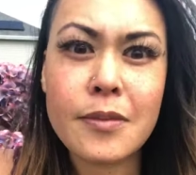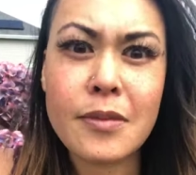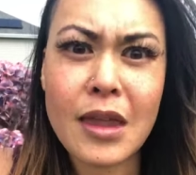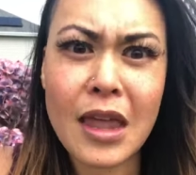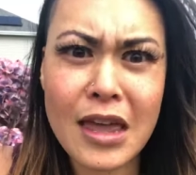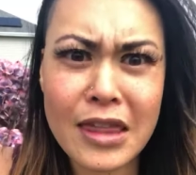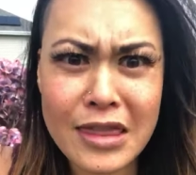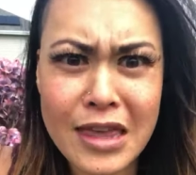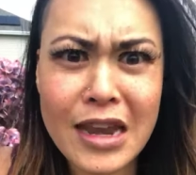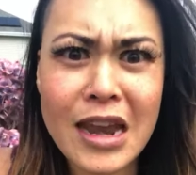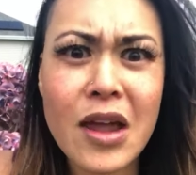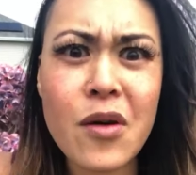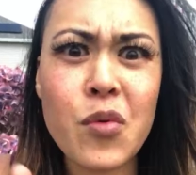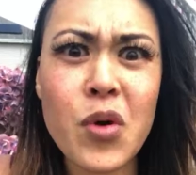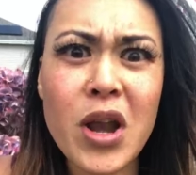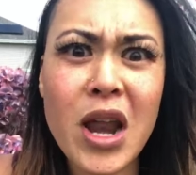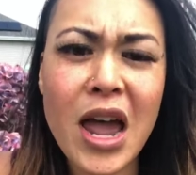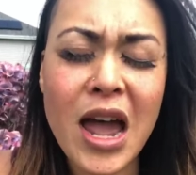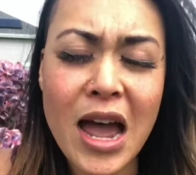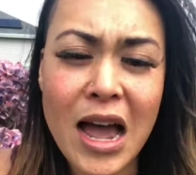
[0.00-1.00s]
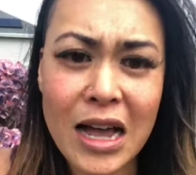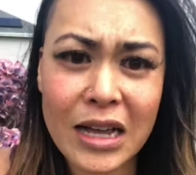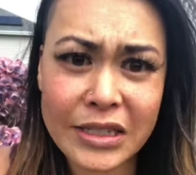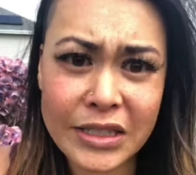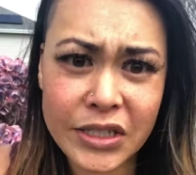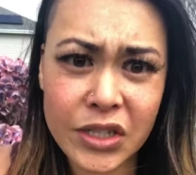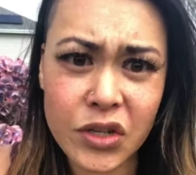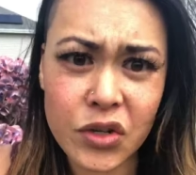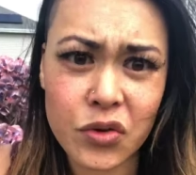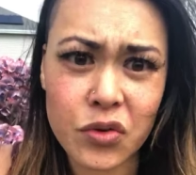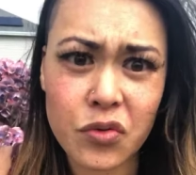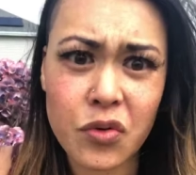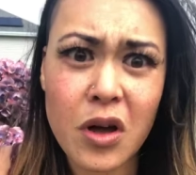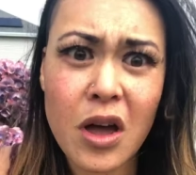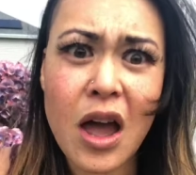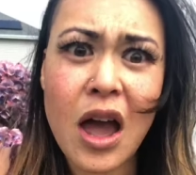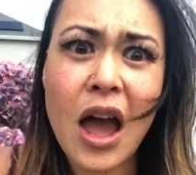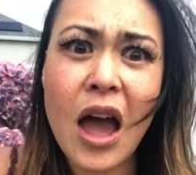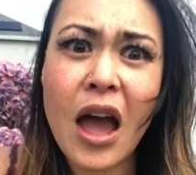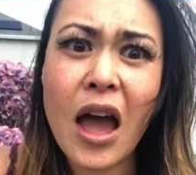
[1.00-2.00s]
And then I want to ask you,
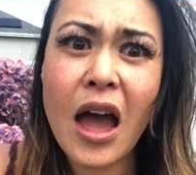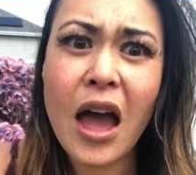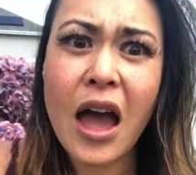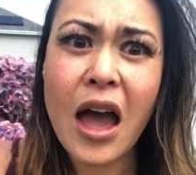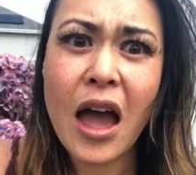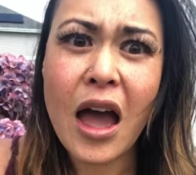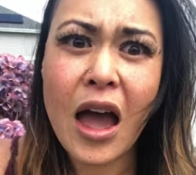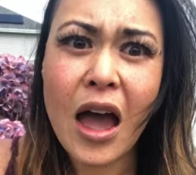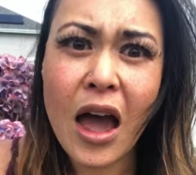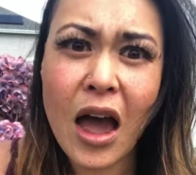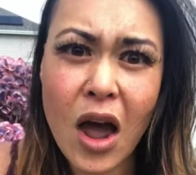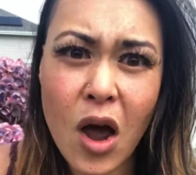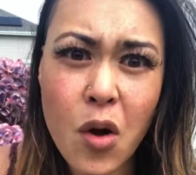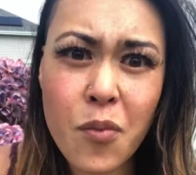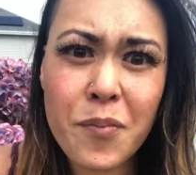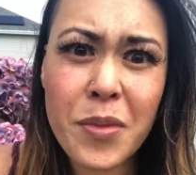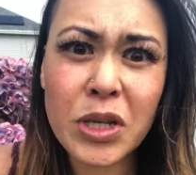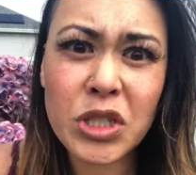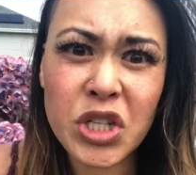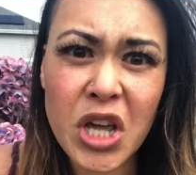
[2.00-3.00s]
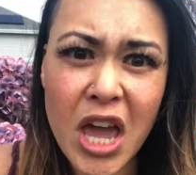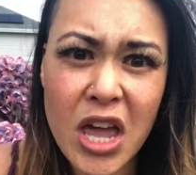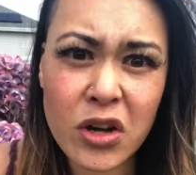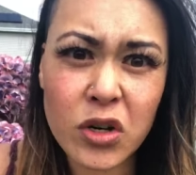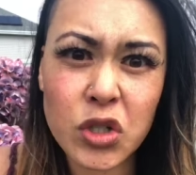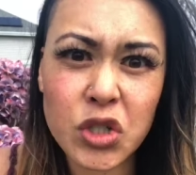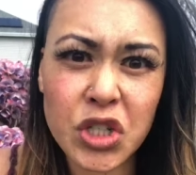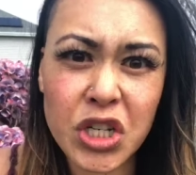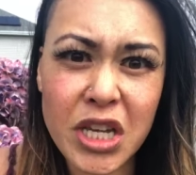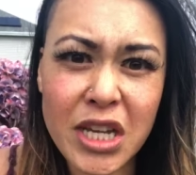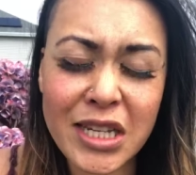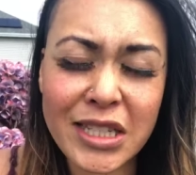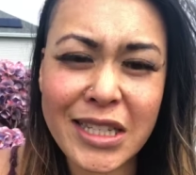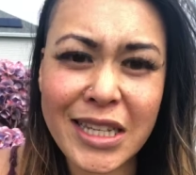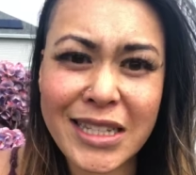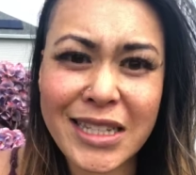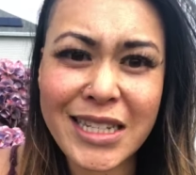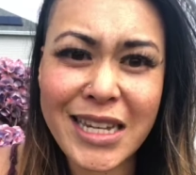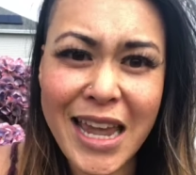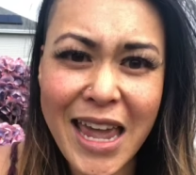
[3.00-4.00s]
how much energy is
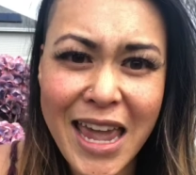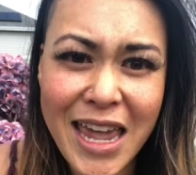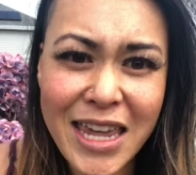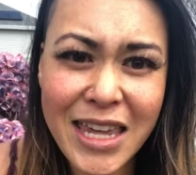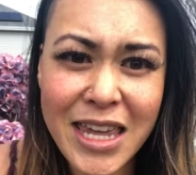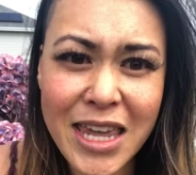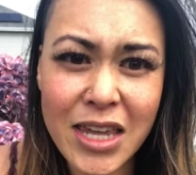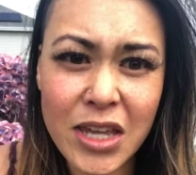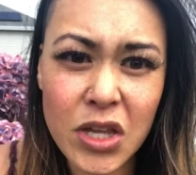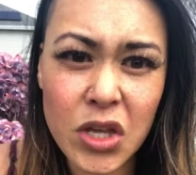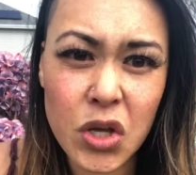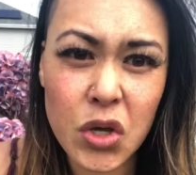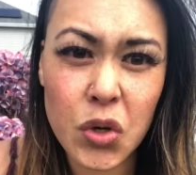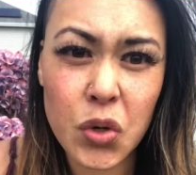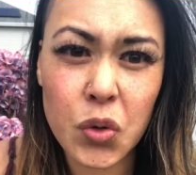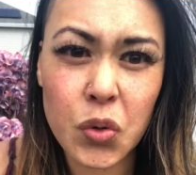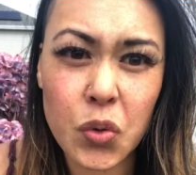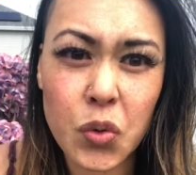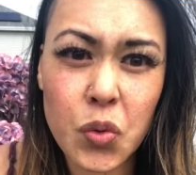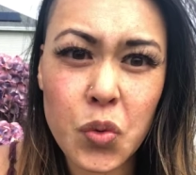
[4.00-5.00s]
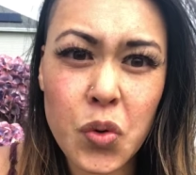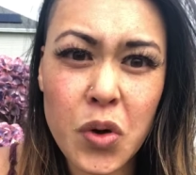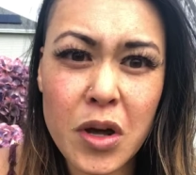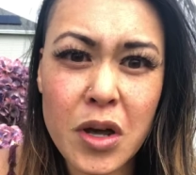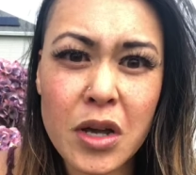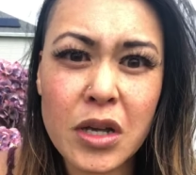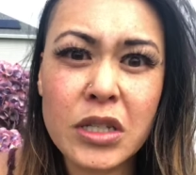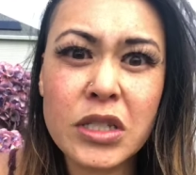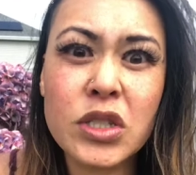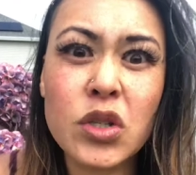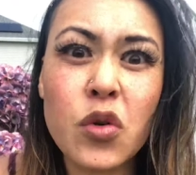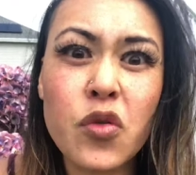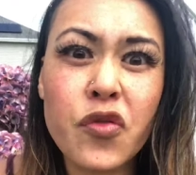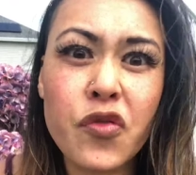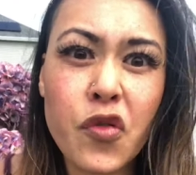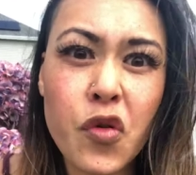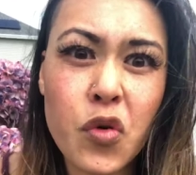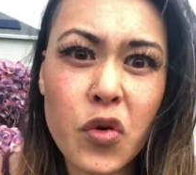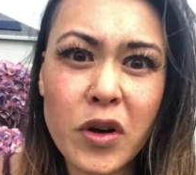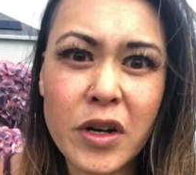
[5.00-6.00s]
it taking you? So
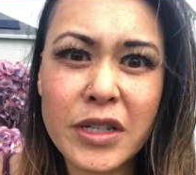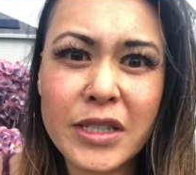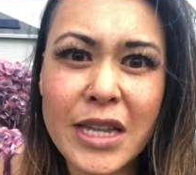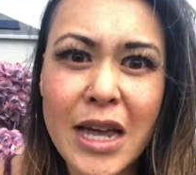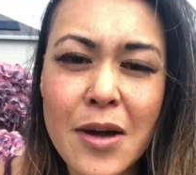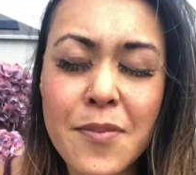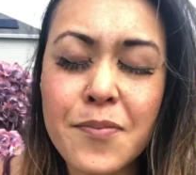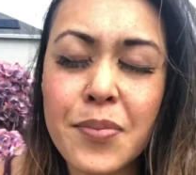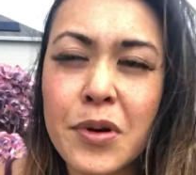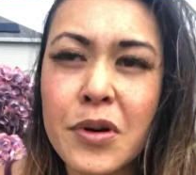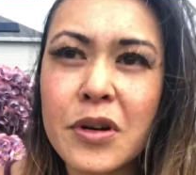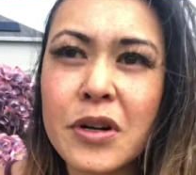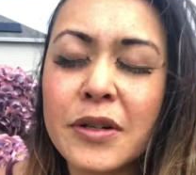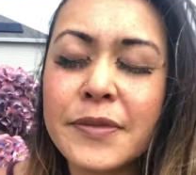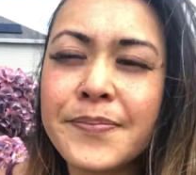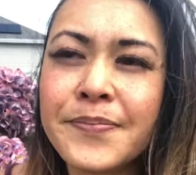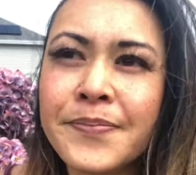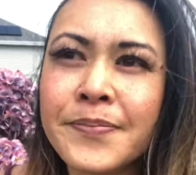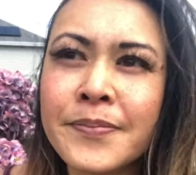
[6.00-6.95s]
for example,